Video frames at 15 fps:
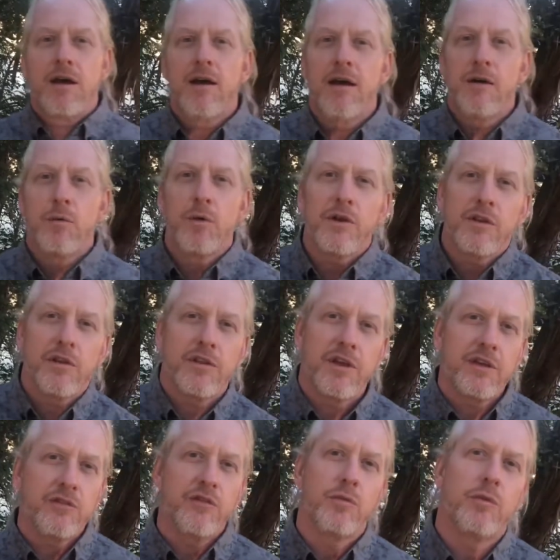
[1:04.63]
one of the
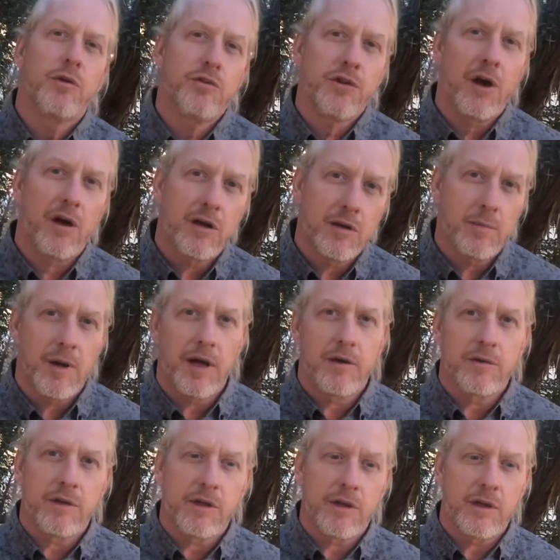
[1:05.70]
things that we'll talk
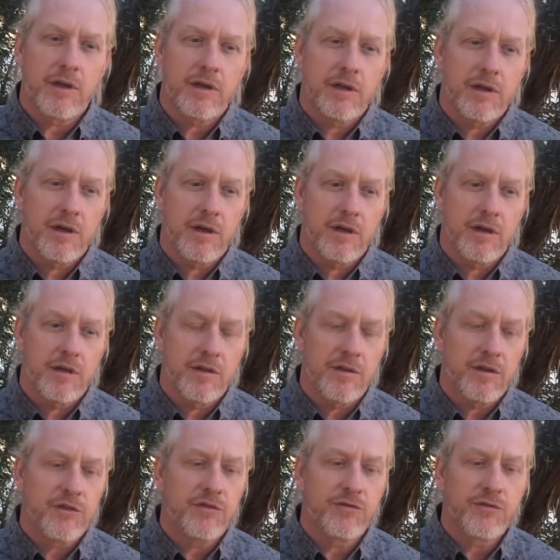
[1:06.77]
about in
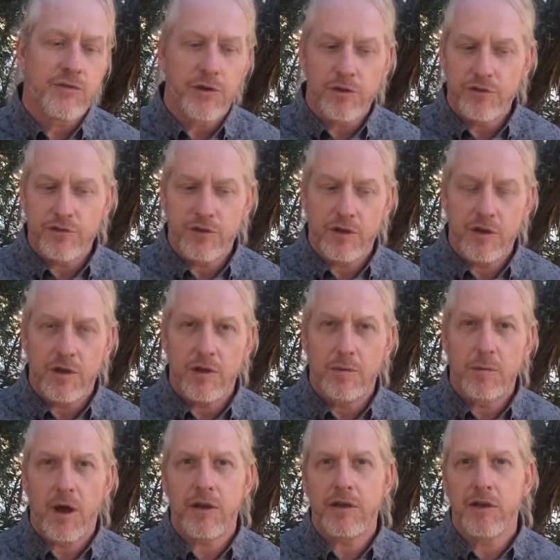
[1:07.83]
this first
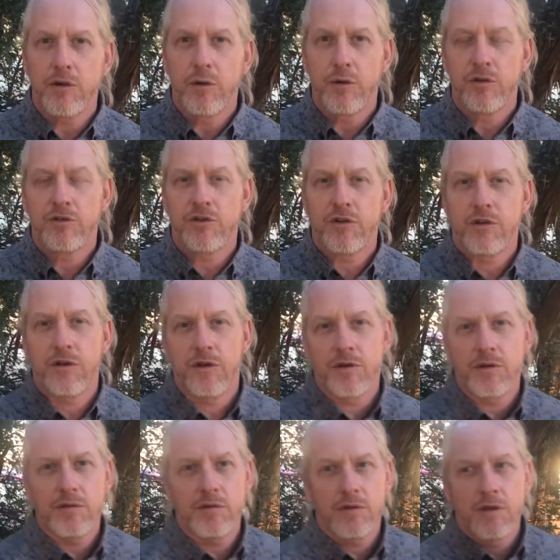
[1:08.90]
botany course,
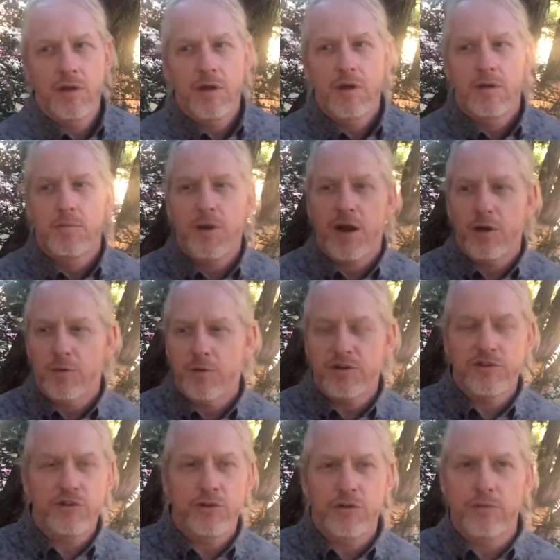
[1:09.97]

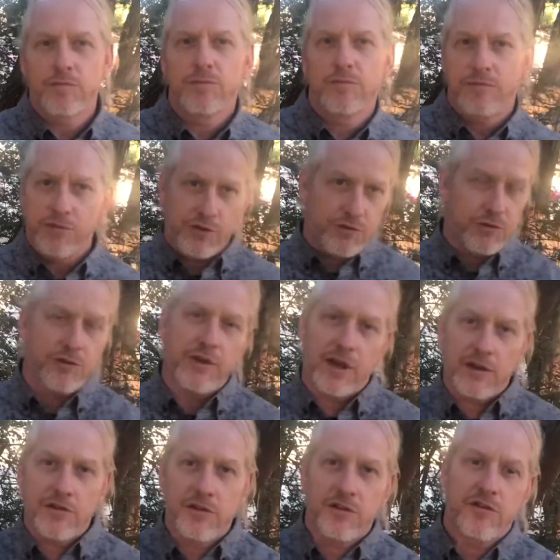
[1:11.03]
bioregional Central
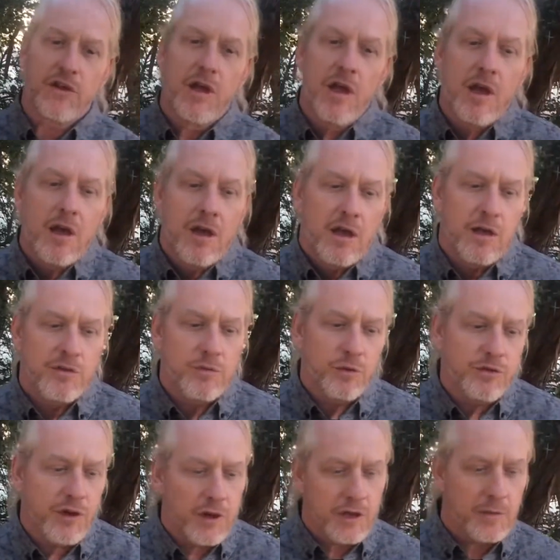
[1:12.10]
Texas, is we'll
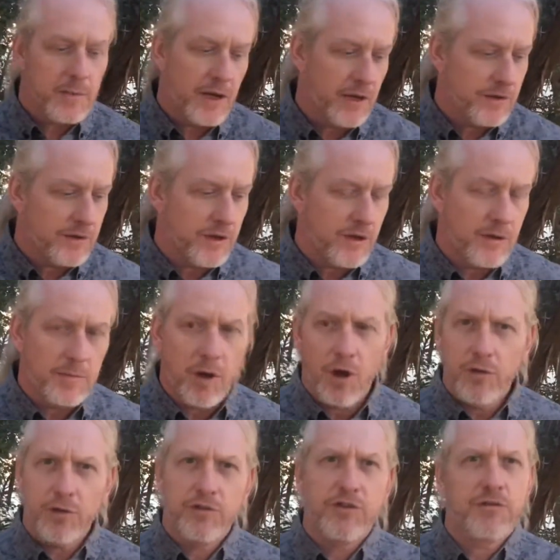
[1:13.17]
talk about all
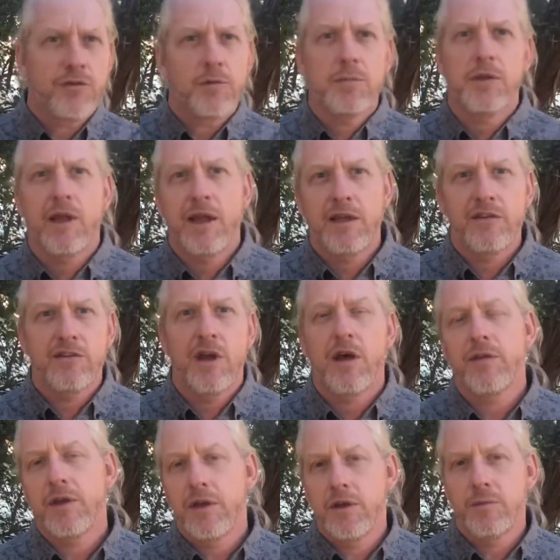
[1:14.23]
those different plants, how
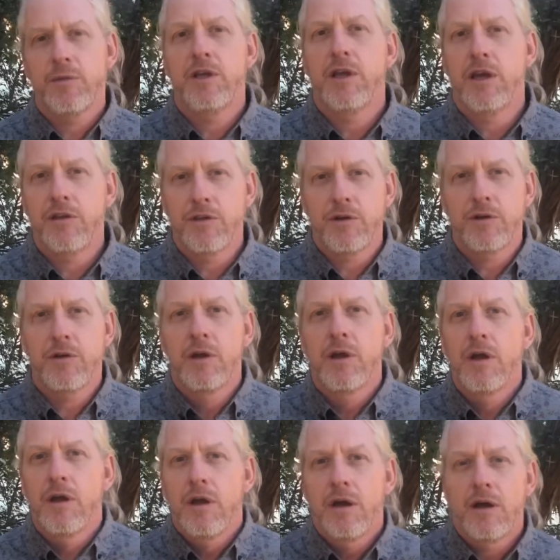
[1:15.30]
they come together,
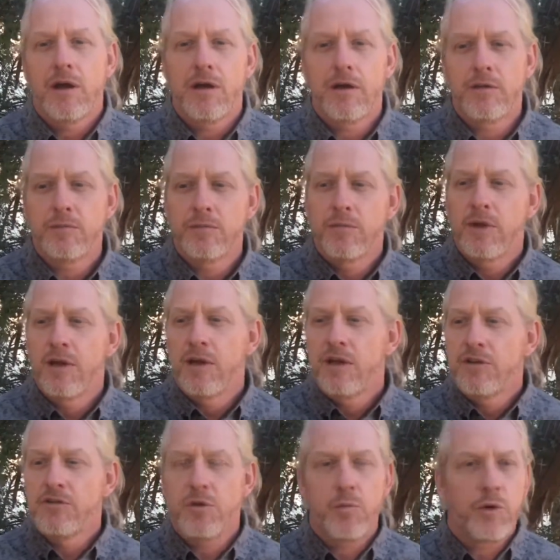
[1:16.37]

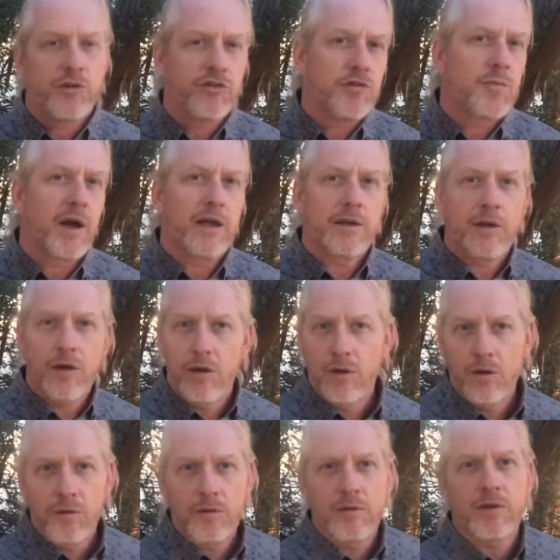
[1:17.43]
some ones you might
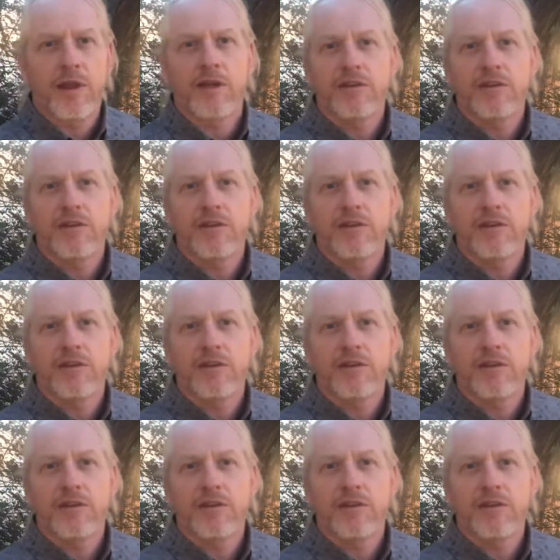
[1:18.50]
know like